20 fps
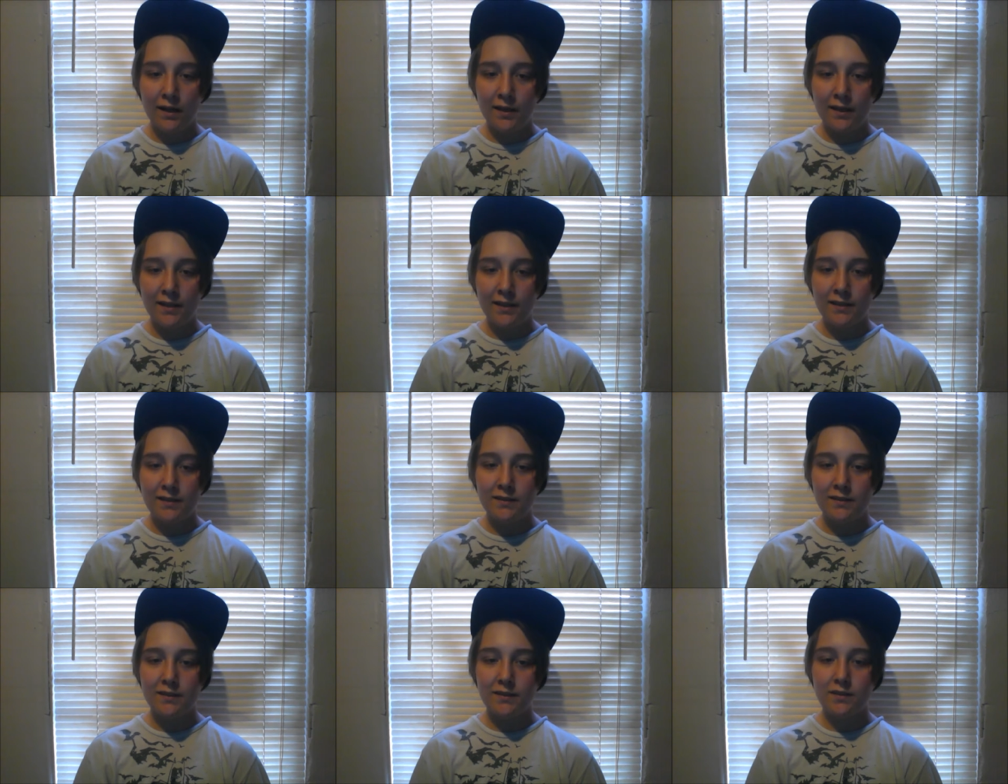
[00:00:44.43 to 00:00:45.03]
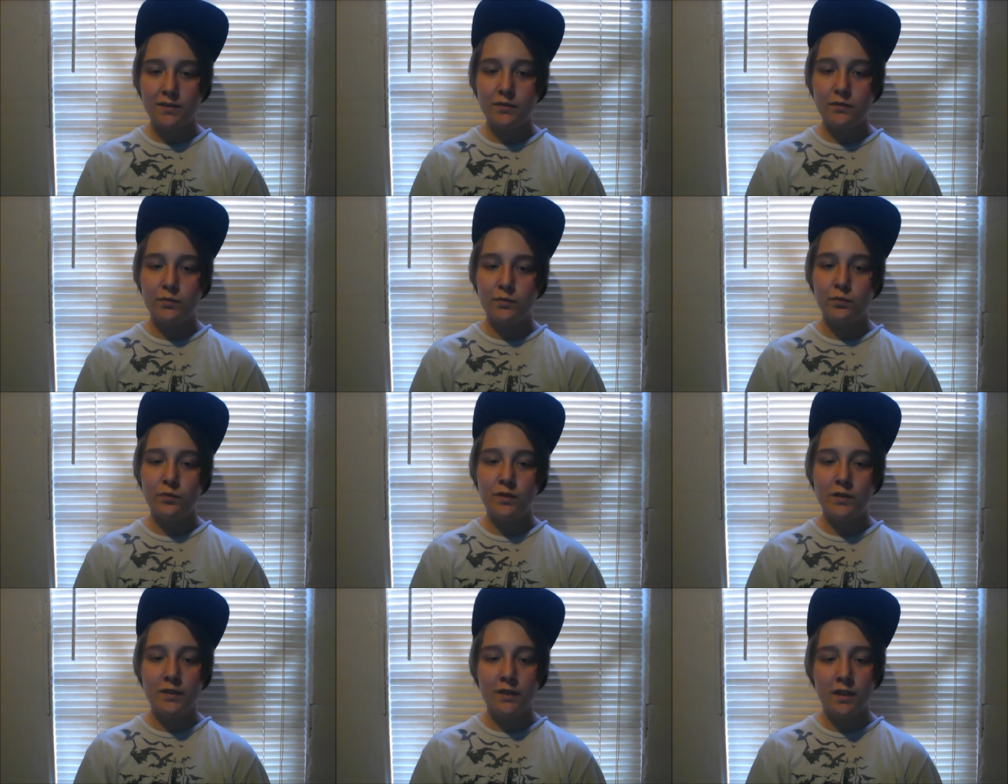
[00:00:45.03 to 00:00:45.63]
It's, it's
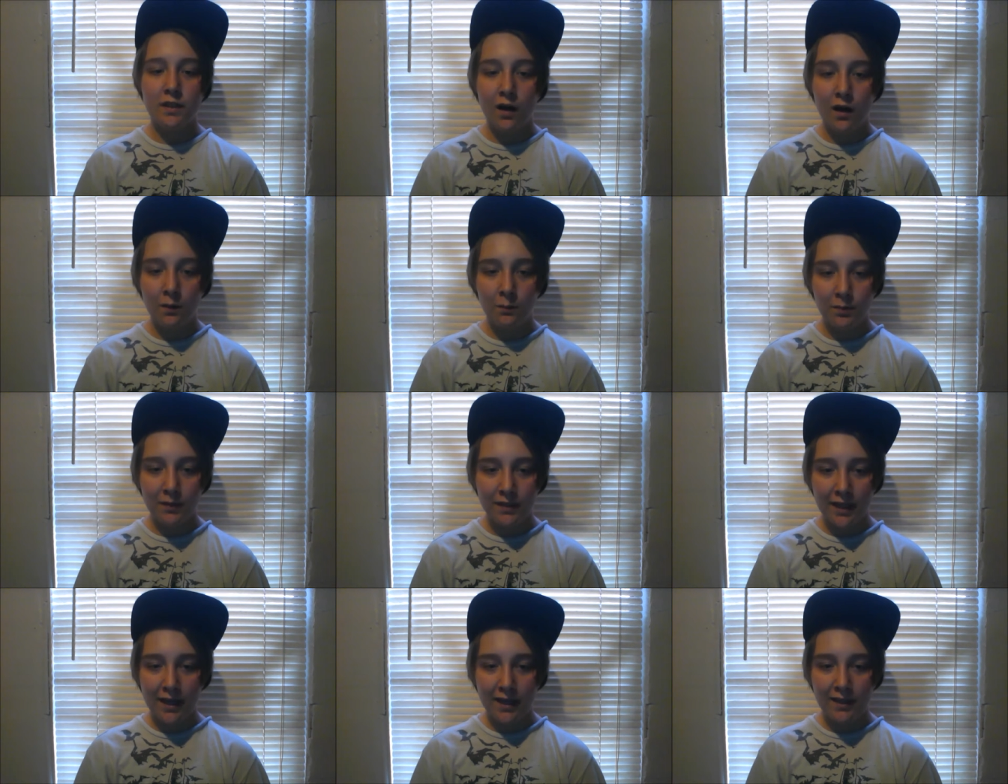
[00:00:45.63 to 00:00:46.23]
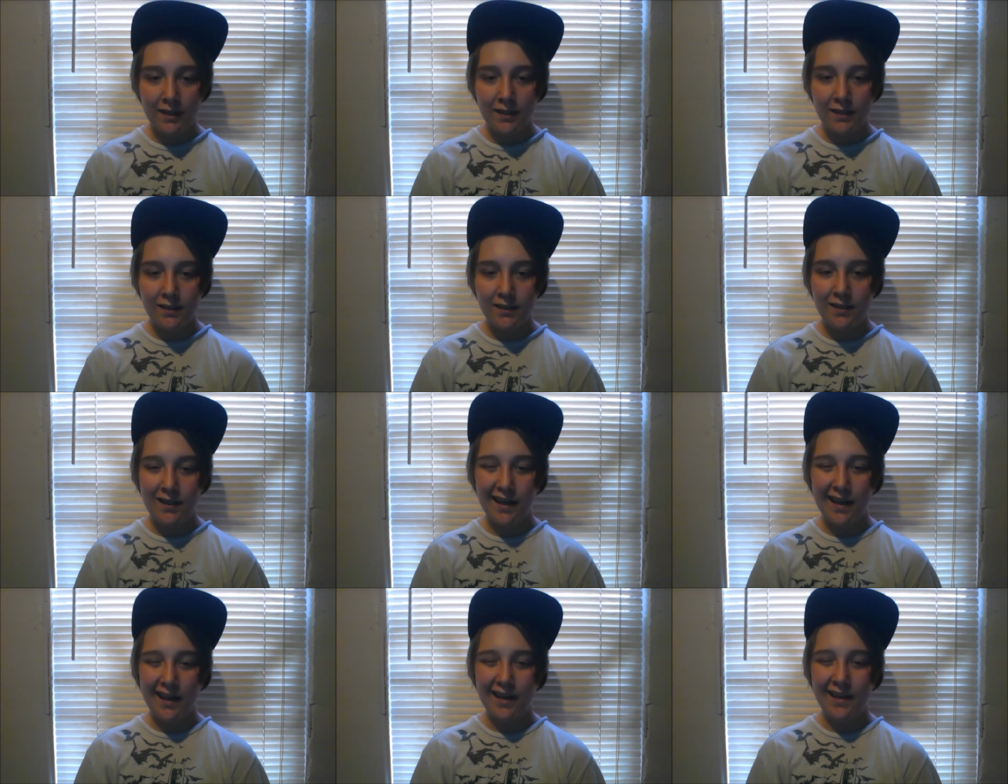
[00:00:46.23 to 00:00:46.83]
really
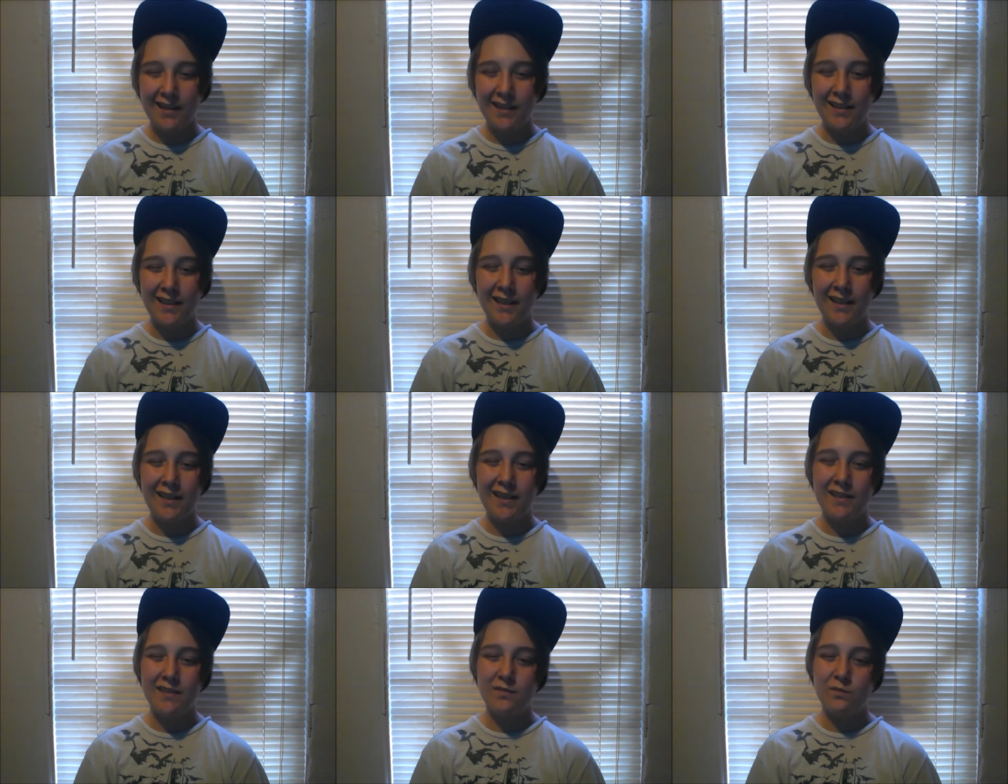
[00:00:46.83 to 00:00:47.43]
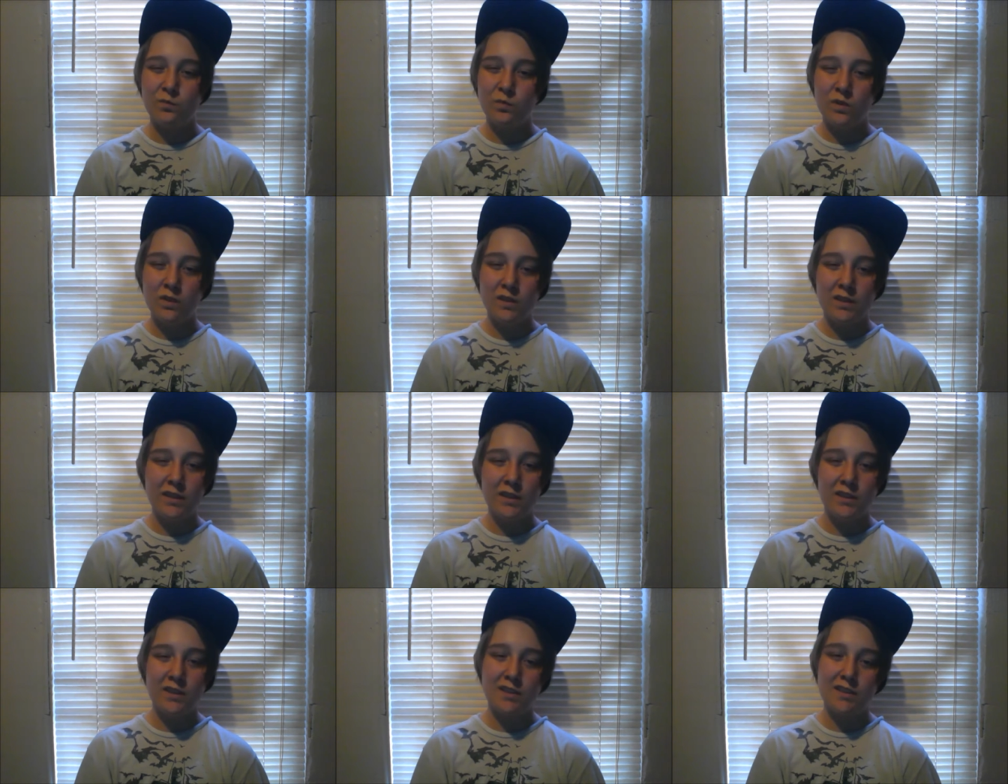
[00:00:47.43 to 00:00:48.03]
complicated and
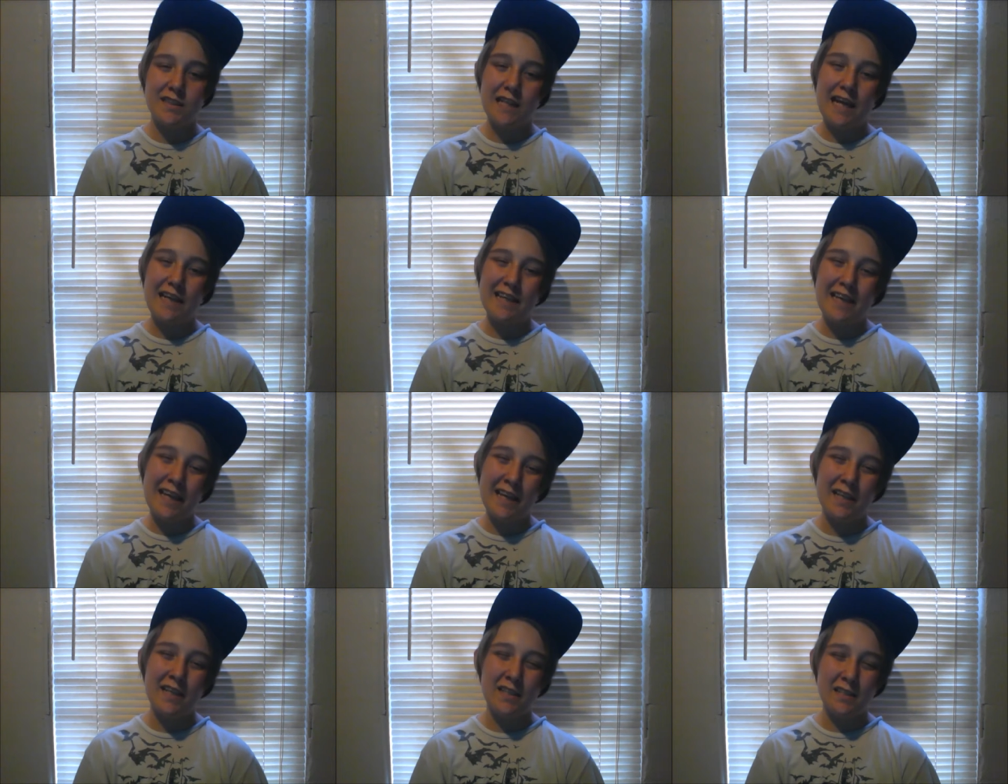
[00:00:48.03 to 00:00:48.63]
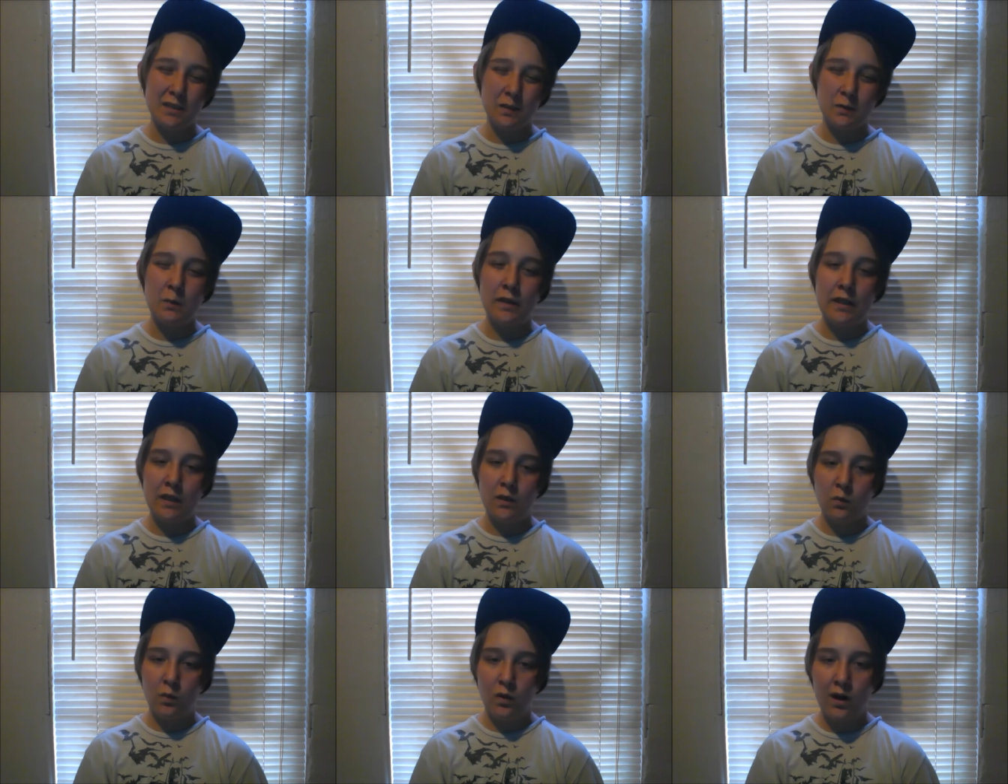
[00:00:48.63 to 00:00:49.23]
really just I can't
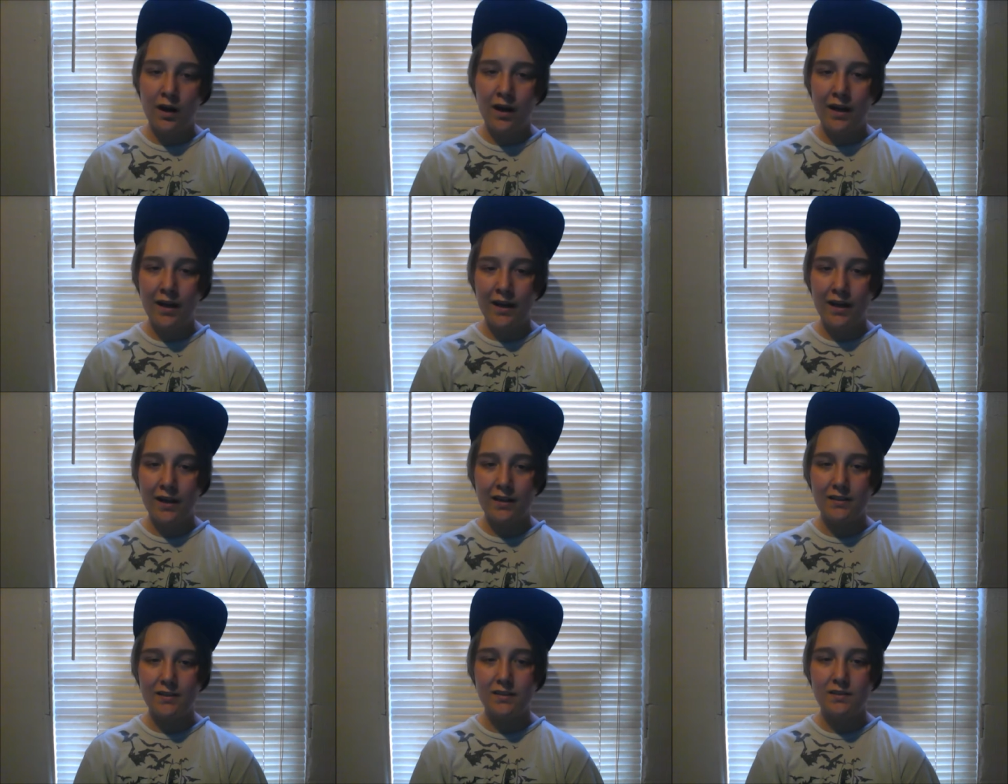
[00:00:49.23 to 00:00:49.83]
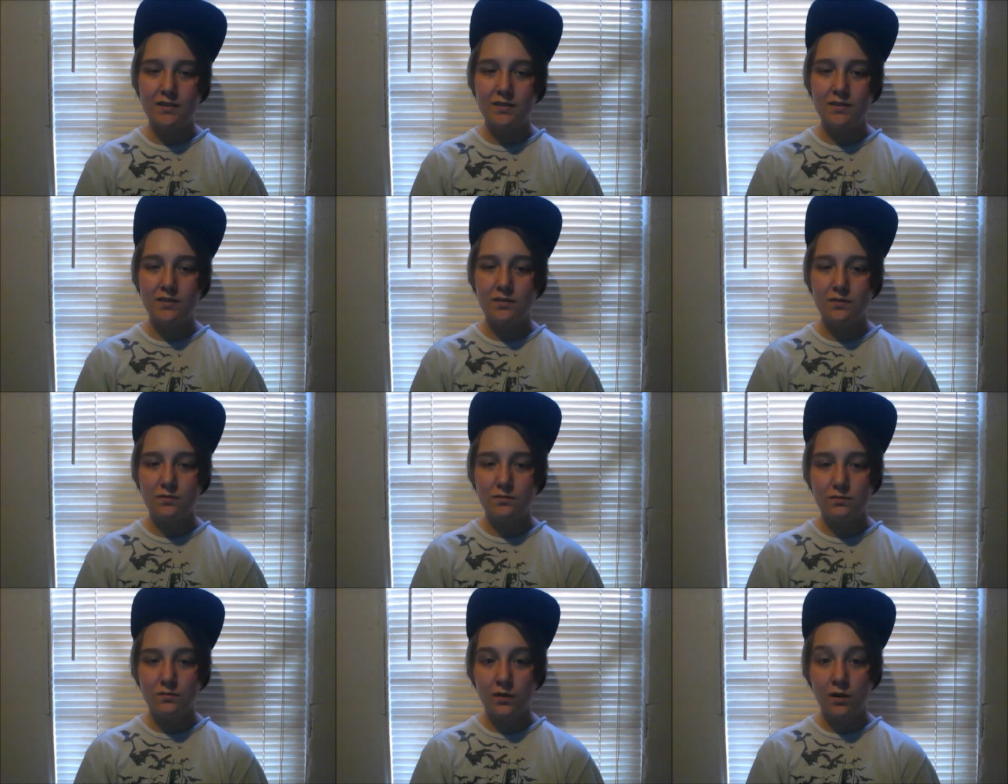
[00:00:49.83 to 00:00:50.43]
explain why. It's
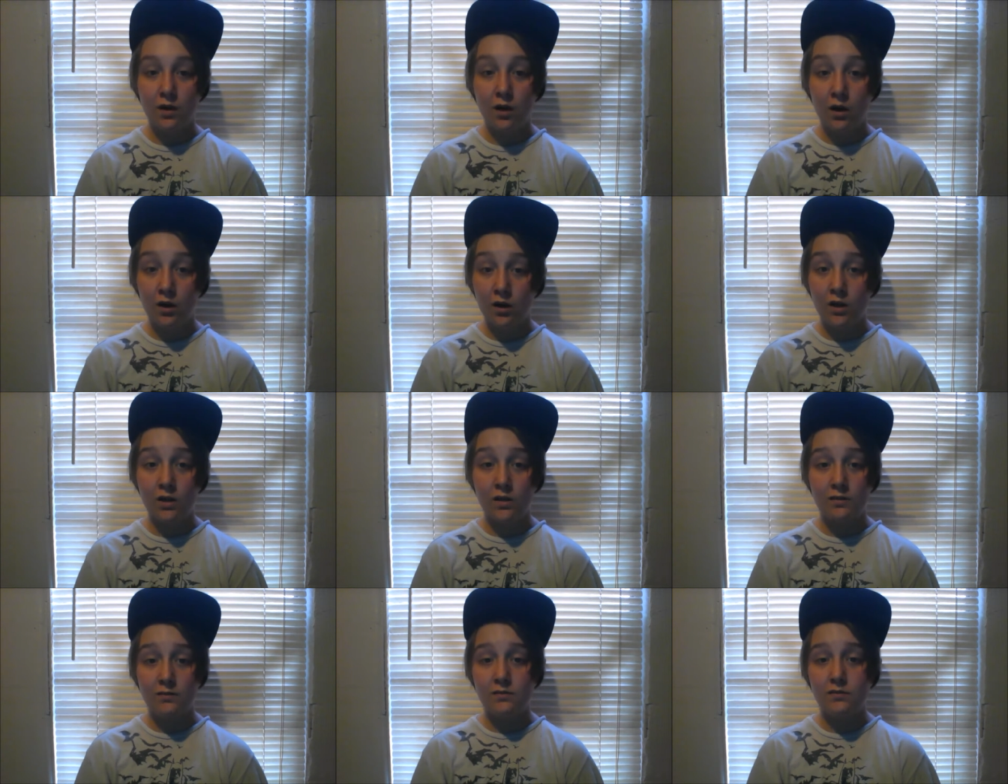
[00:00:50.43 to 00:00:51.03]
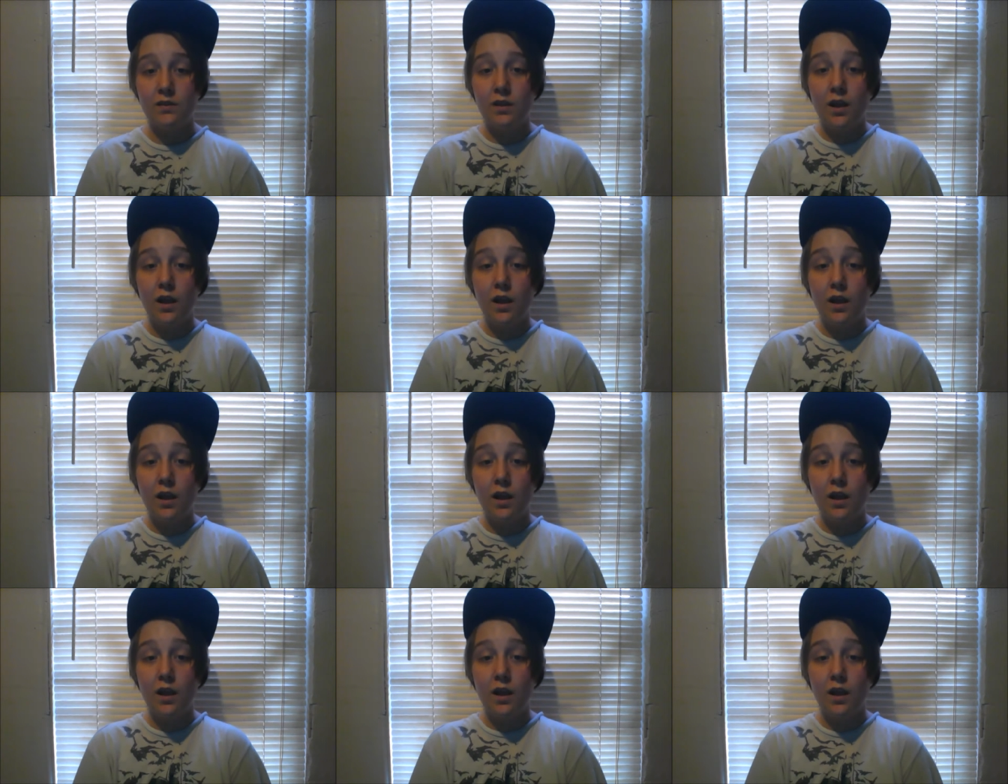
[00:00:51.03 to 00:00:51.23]
hard.